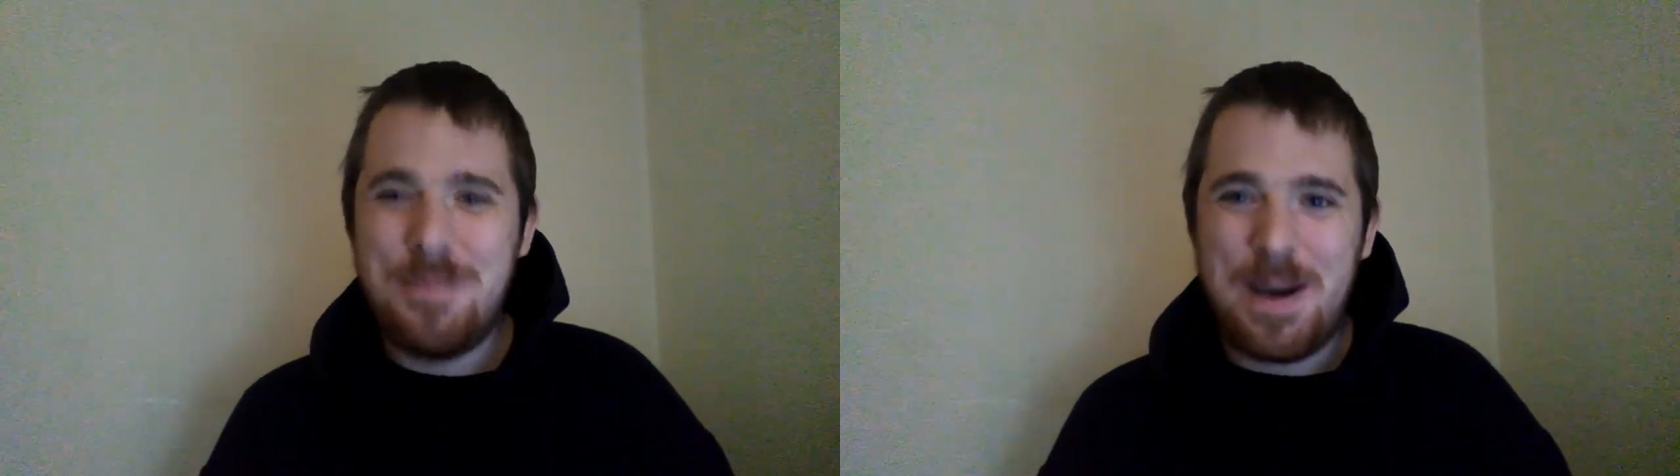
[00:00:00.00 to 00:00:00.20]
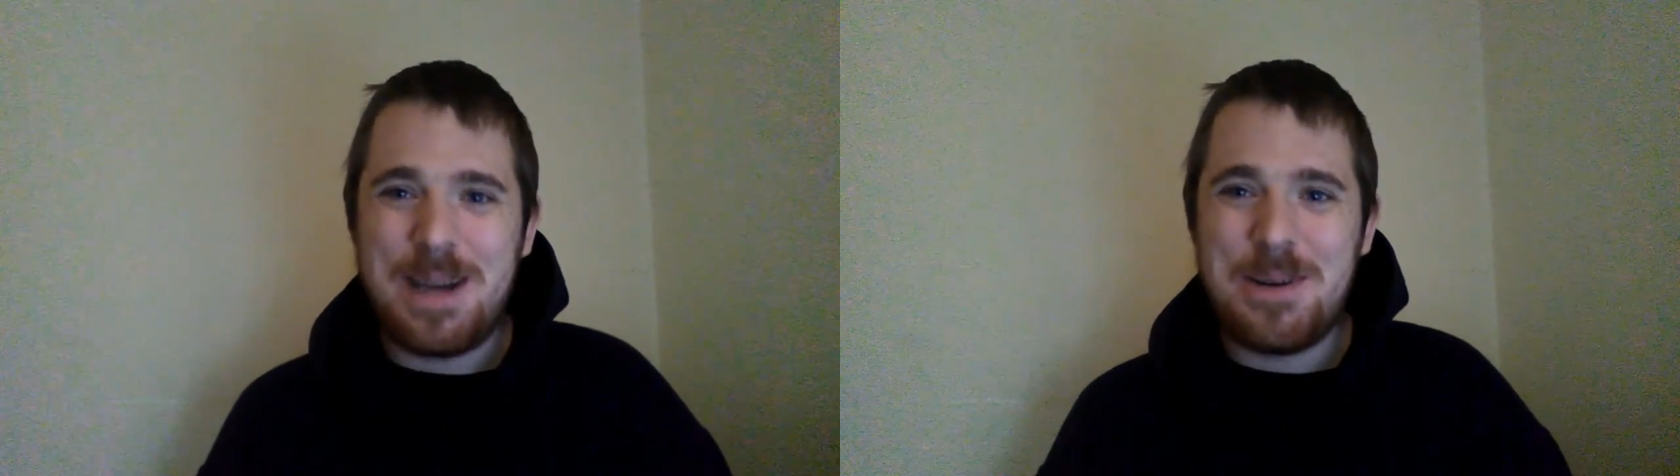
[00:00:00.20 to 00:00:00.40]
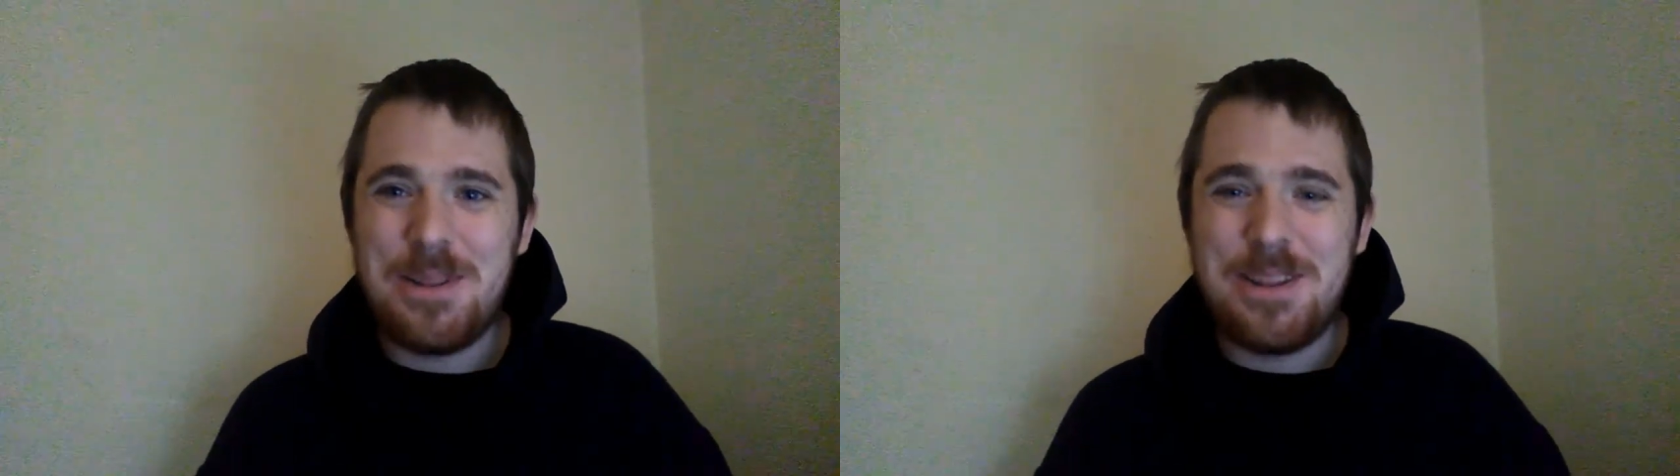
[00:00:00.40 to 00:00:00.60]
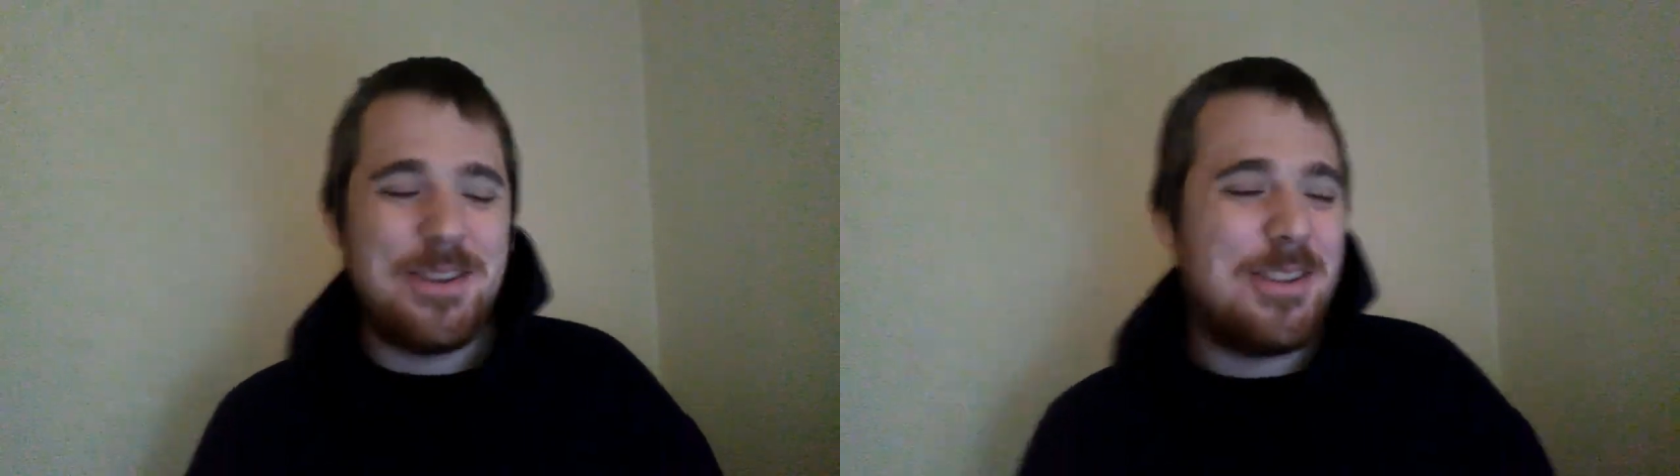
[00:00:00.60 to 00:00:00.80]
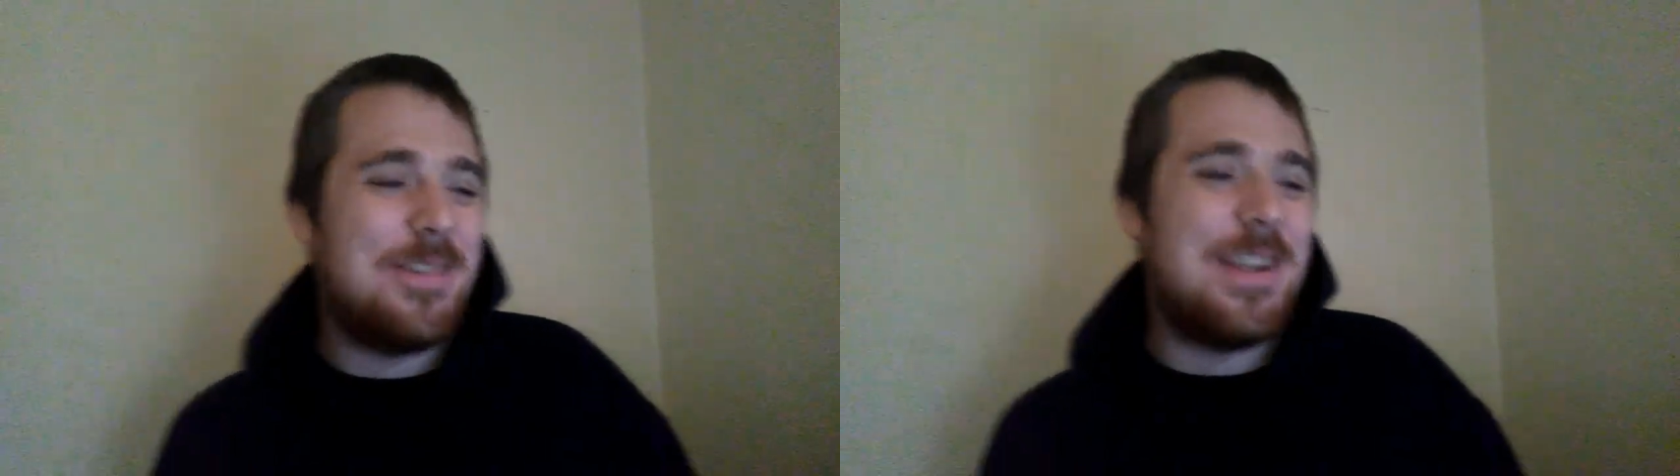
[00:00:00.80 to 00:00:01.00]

I am back with another